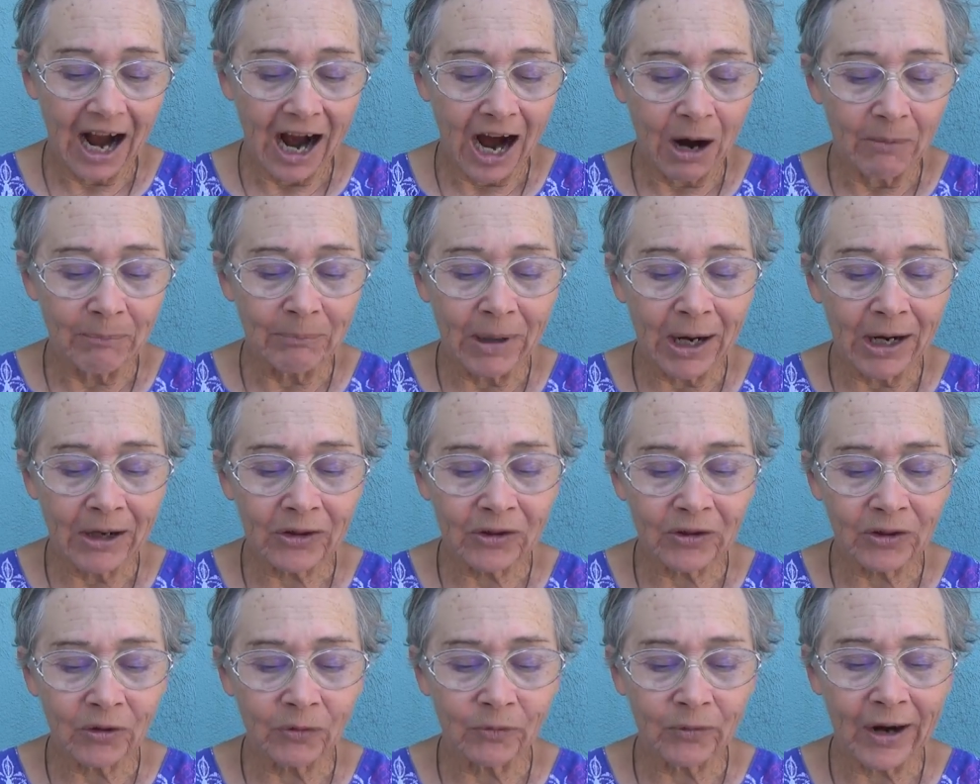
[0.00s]

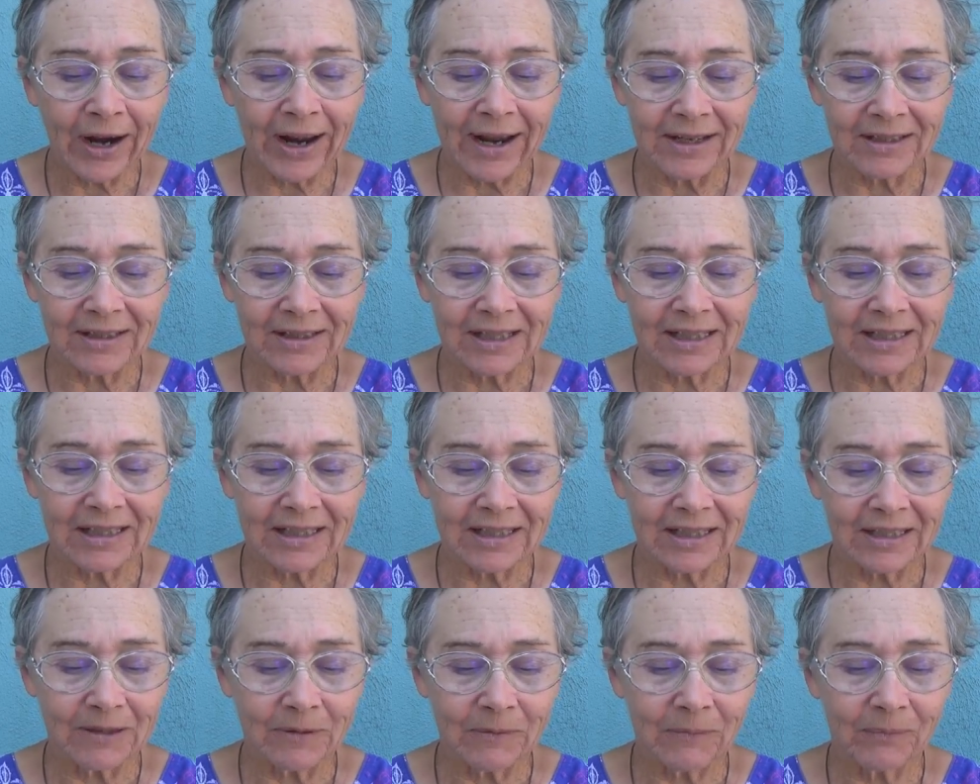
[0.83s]
Among the
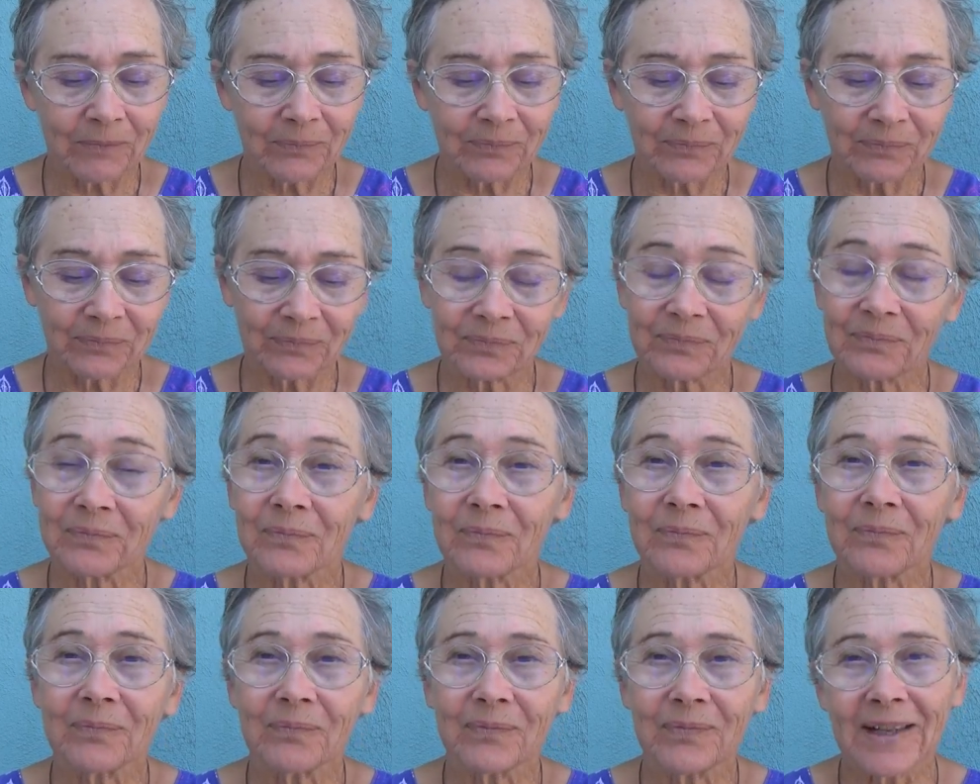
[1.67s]
rest,
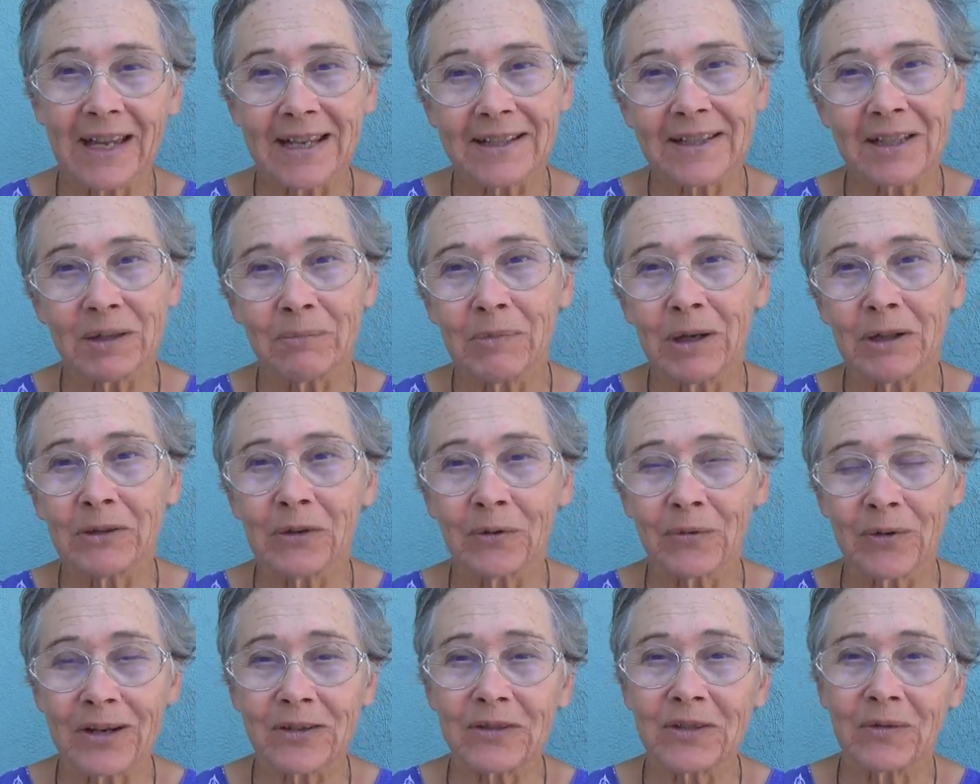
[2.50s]
that's among
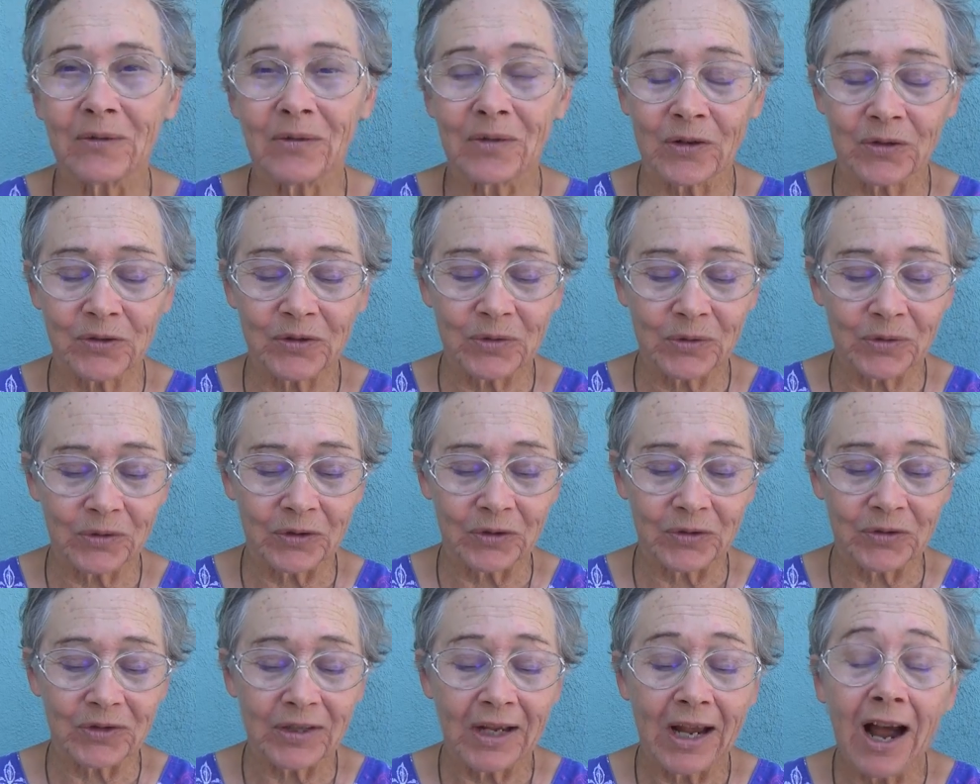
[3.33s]
the rest of her
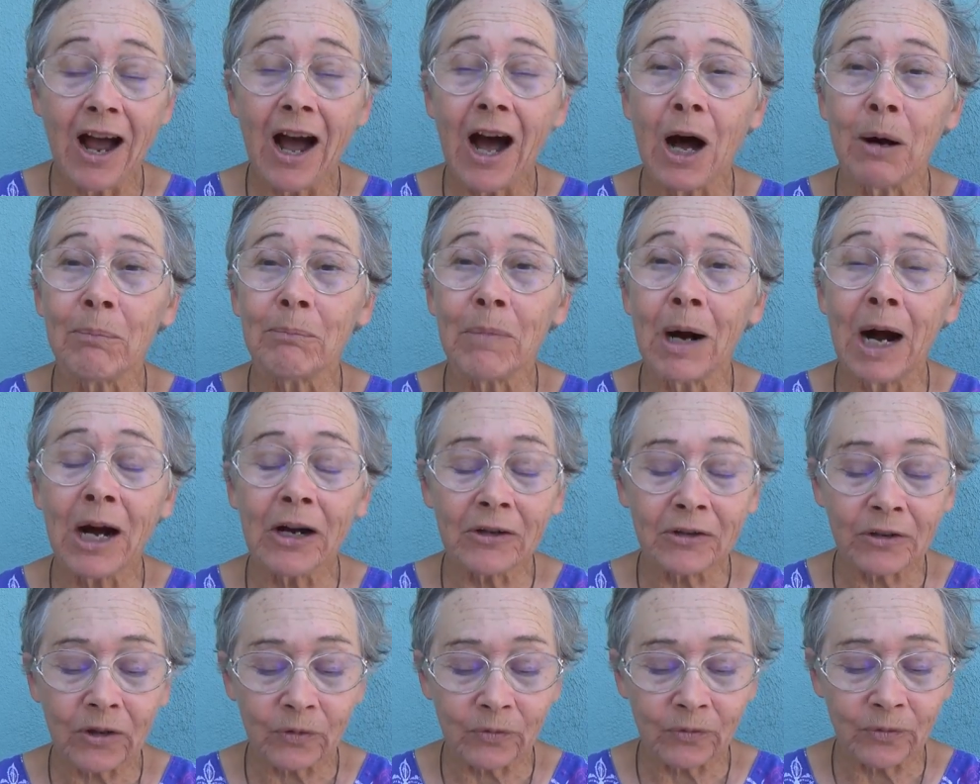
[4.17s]
suitors,
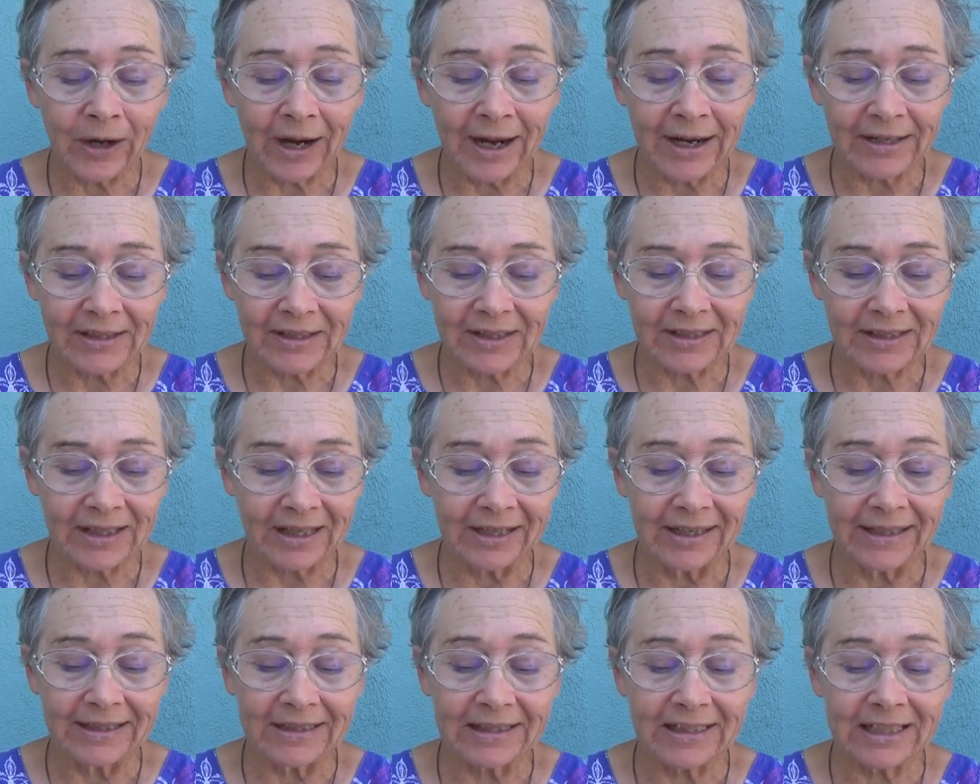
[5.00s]
among the rest
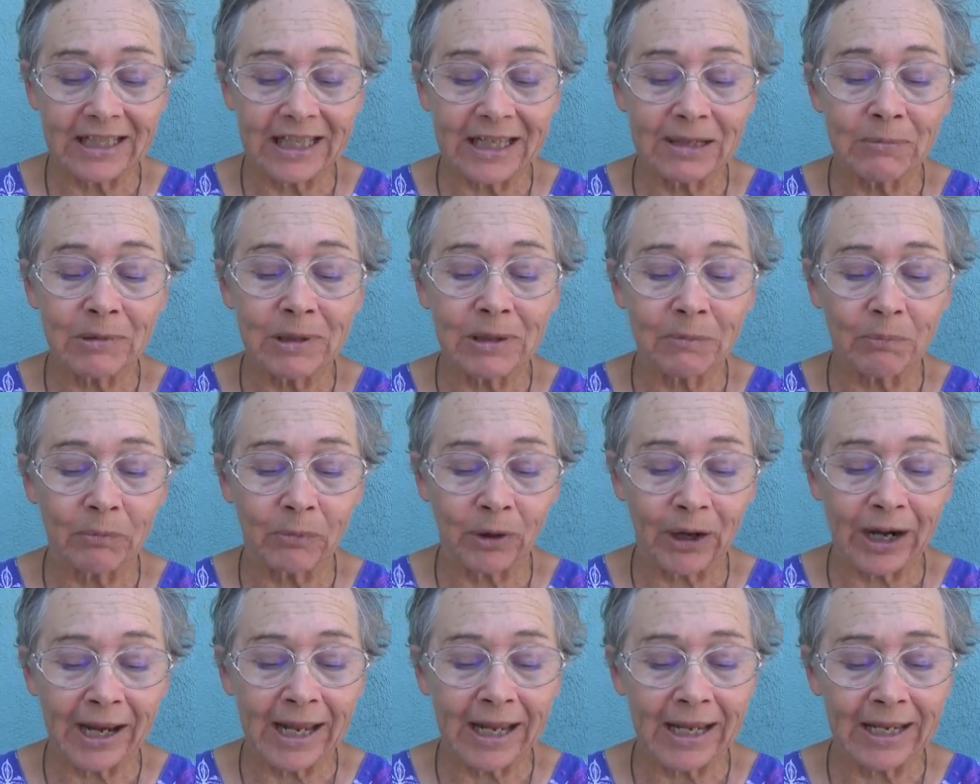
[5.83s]
a seaman
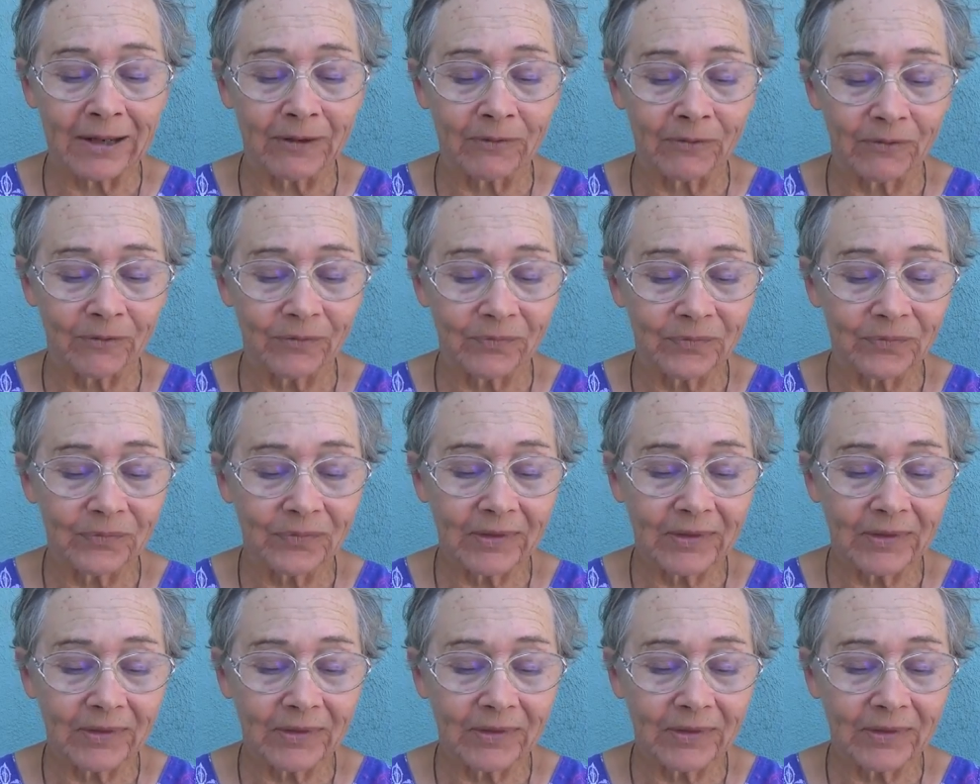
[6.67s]
brave.